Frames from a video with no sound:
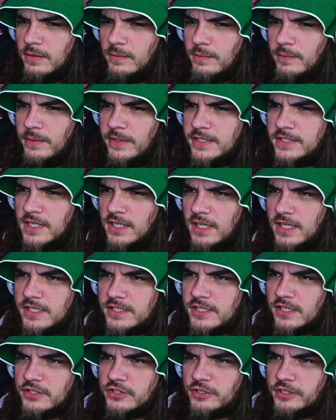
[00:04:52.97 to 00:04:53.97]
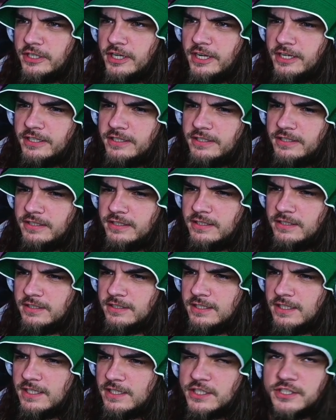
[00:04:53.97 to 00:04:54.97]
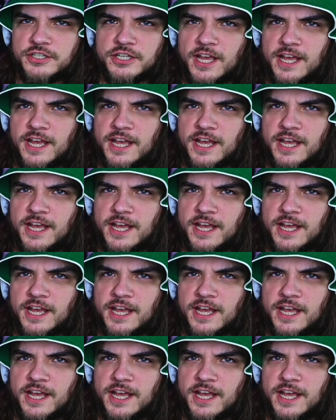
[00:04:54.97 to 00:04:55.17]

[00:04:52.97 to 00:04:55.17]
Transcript: He's got a lot of sunscreen on. That's because you